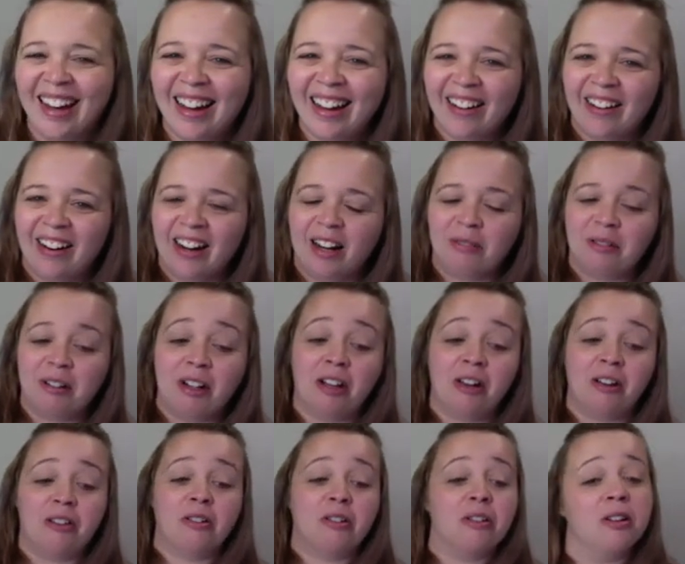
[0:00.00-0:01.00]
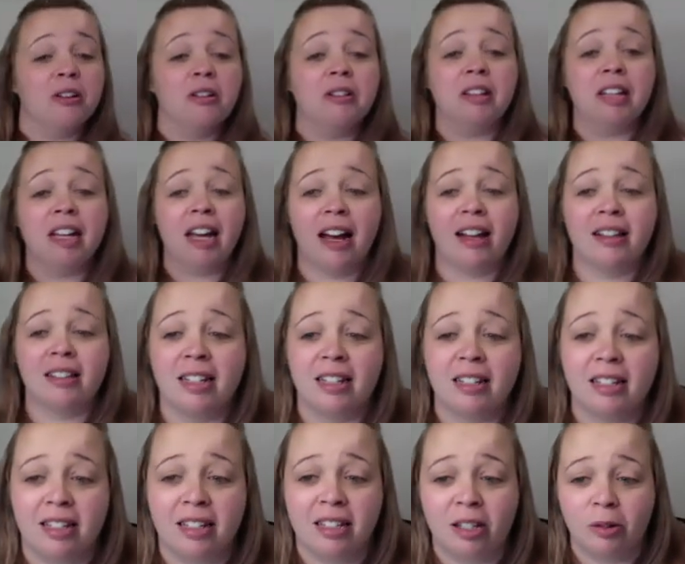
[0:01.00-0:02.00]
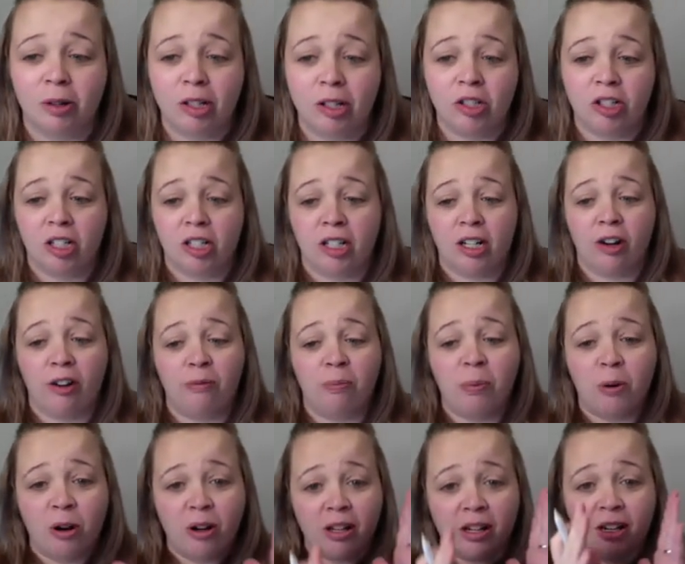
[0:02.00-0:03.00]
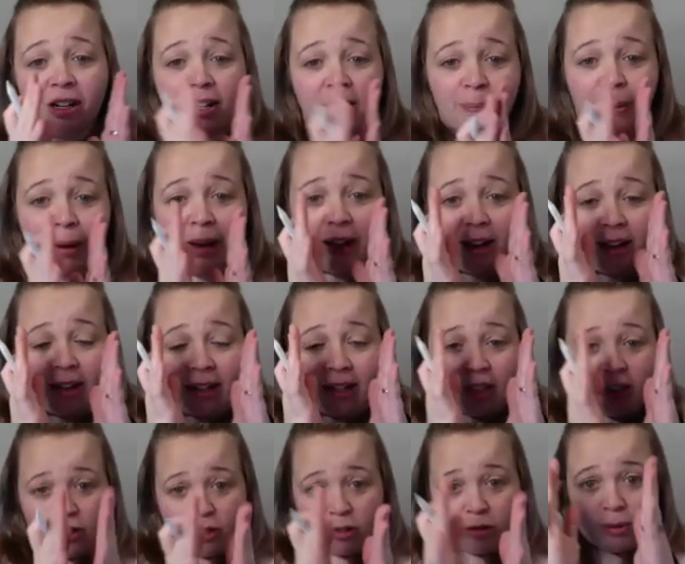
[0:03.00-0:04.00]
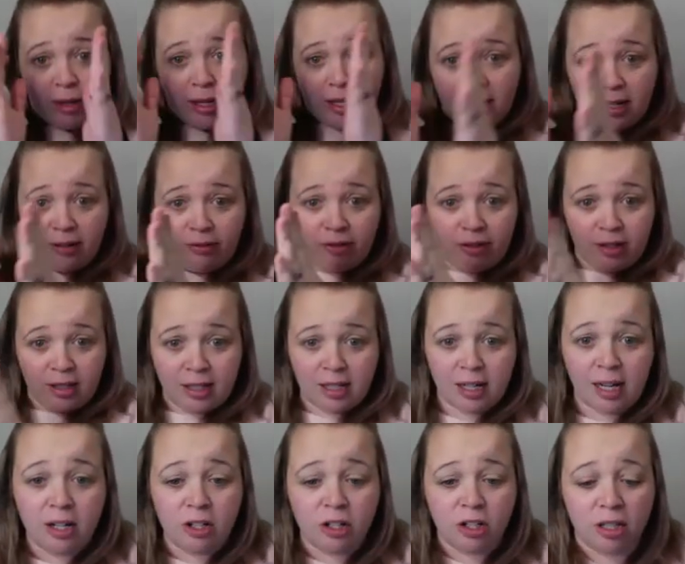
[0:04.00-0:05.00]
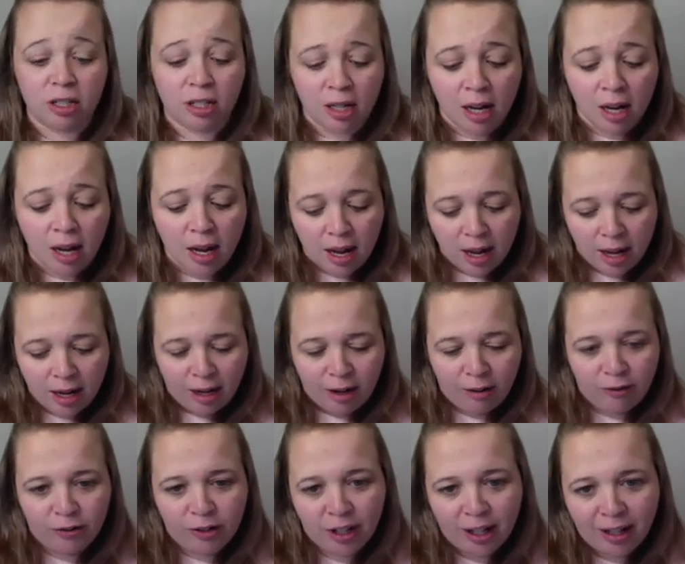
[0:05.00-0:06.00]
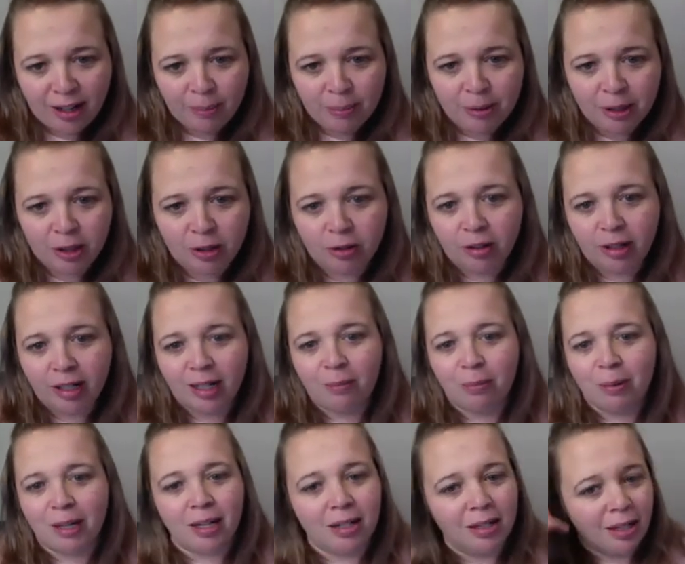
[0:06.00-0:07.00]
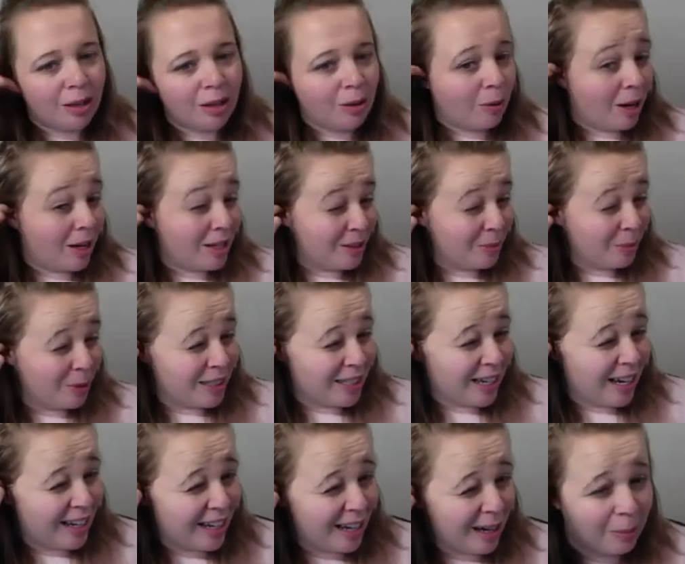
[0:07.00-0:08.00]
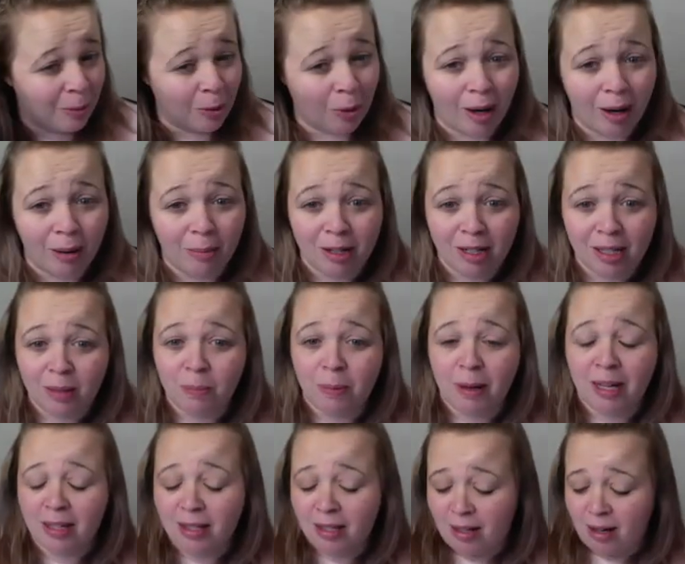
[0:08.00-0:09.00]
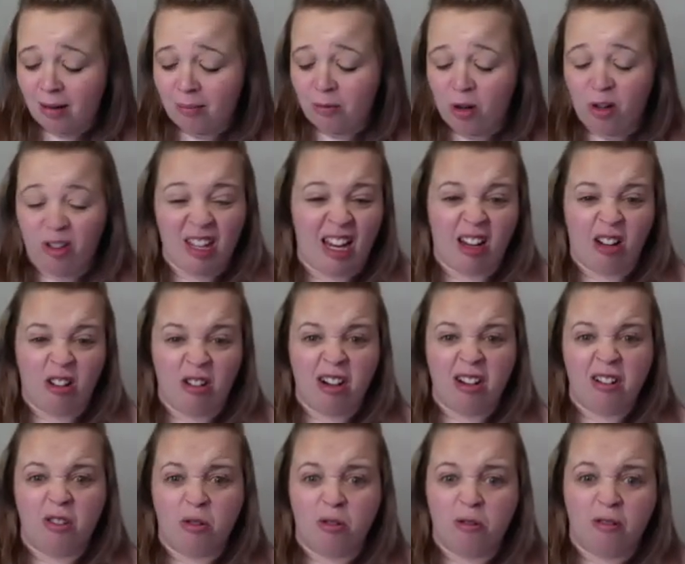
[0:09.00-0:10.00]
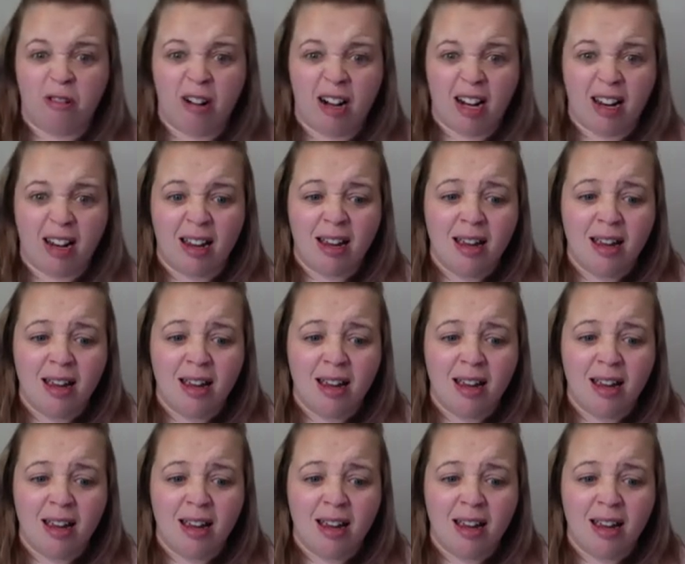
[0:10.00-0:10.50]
All right, I'm going to go through the answer to this question. Now, I've broken it apart into 3 different stages, and I've typed it already because otherwise it would take up quite a bit of space, and I'm not that good at drawing